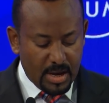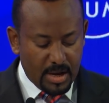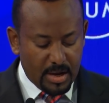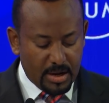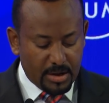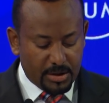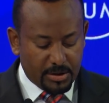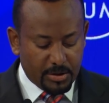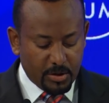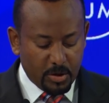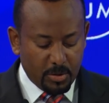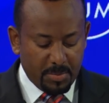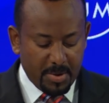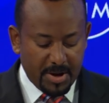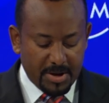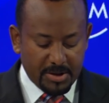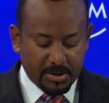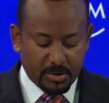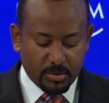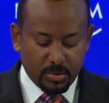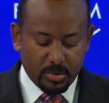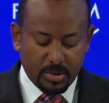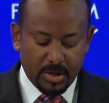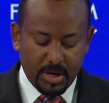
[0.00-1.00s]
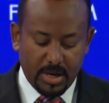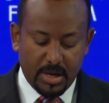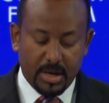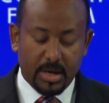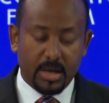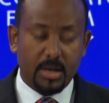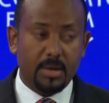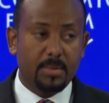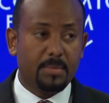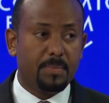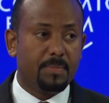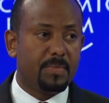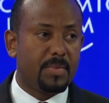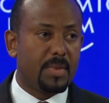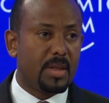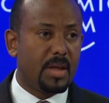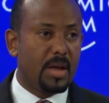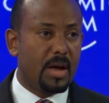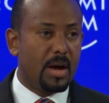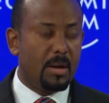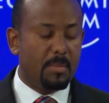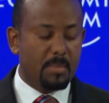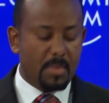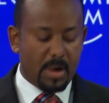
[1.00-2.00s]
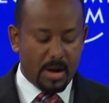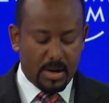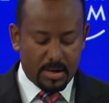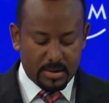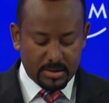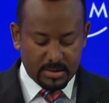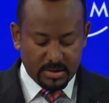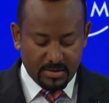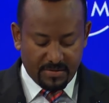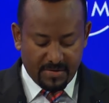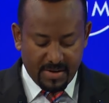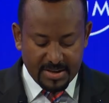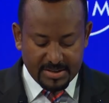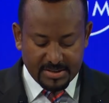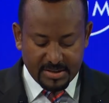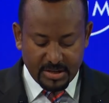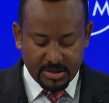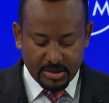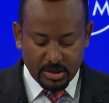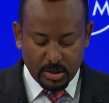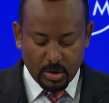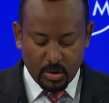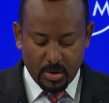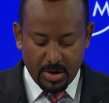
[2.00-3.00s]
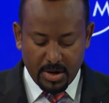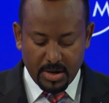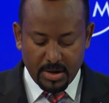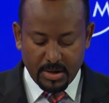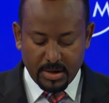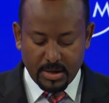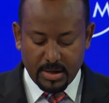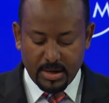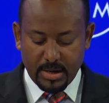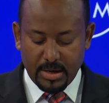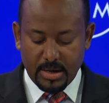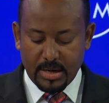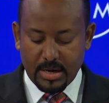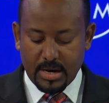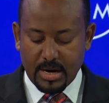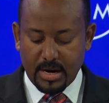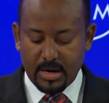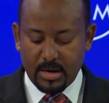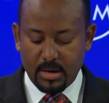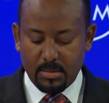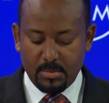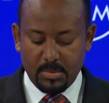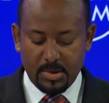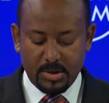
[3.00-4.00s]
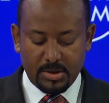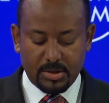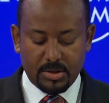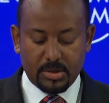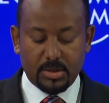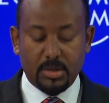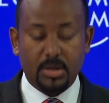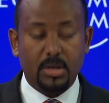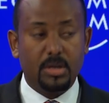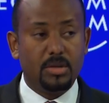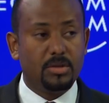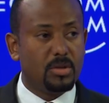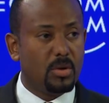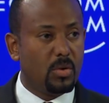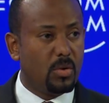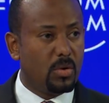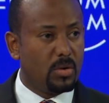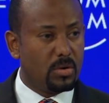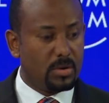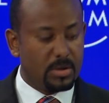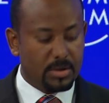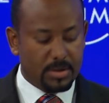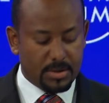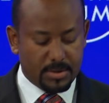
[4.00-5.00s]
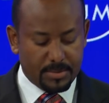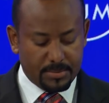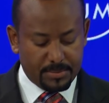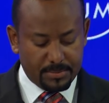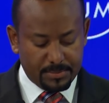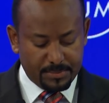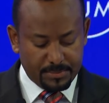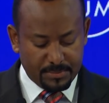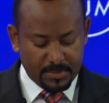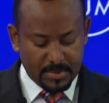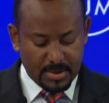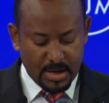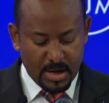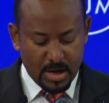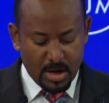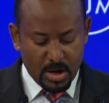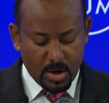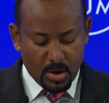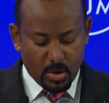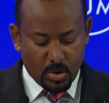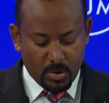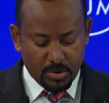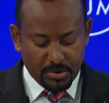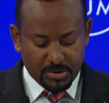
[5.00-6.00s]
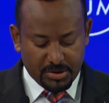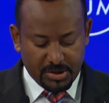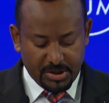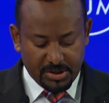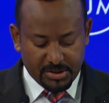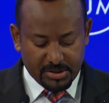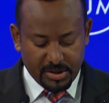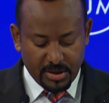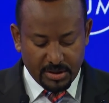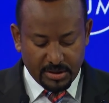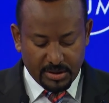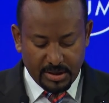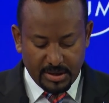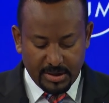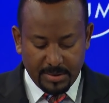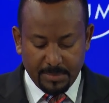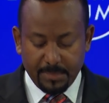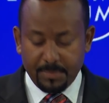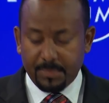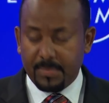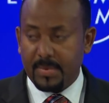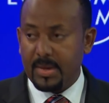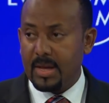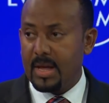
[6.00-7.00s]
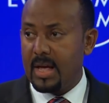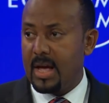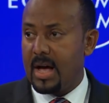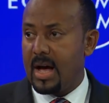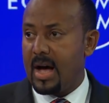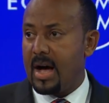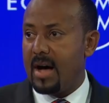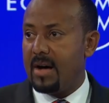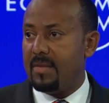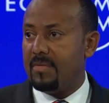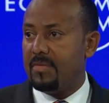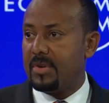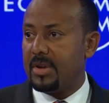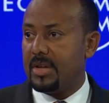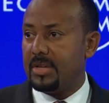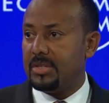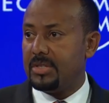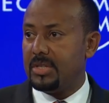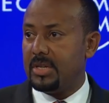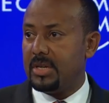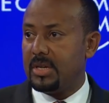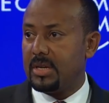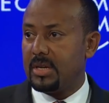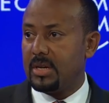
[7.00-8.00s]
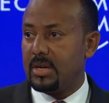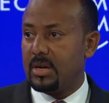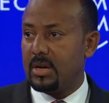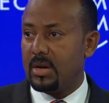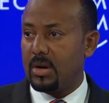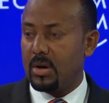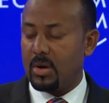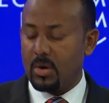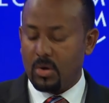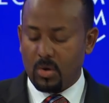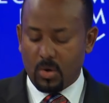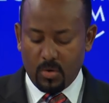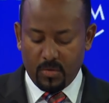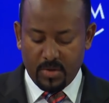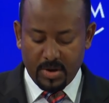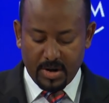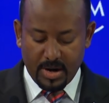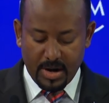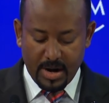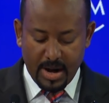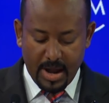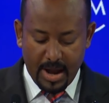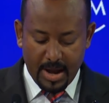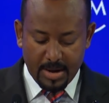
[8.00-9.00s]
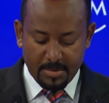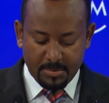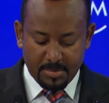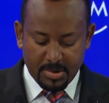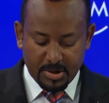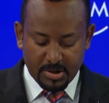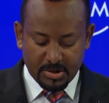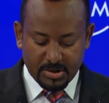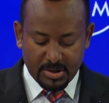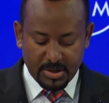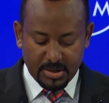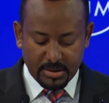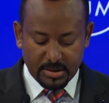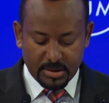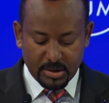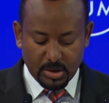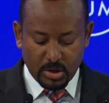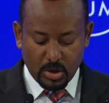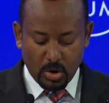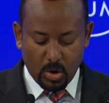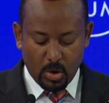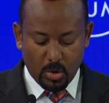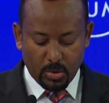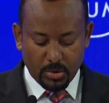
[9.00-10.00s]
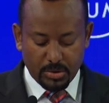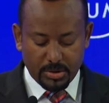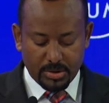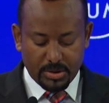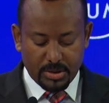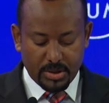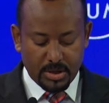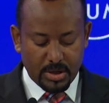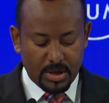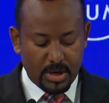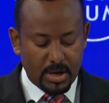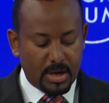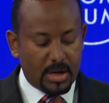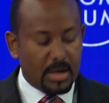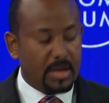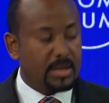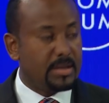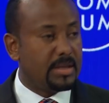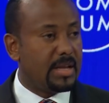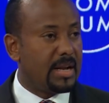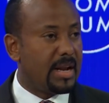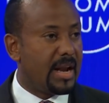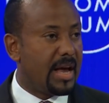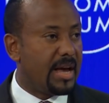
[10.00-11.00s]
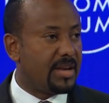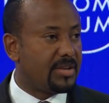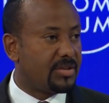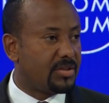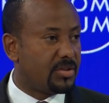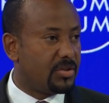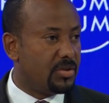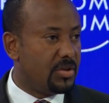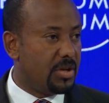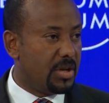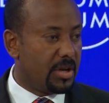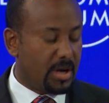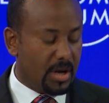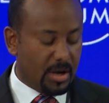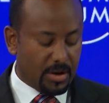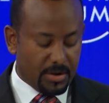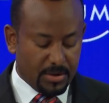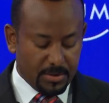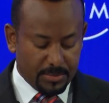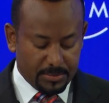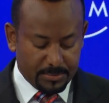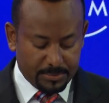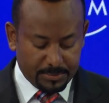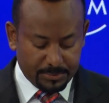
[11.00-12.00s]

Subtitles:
Ethiopia is today among the fastest growing economies in the world, consistently averaging over 9% growth in the last decade.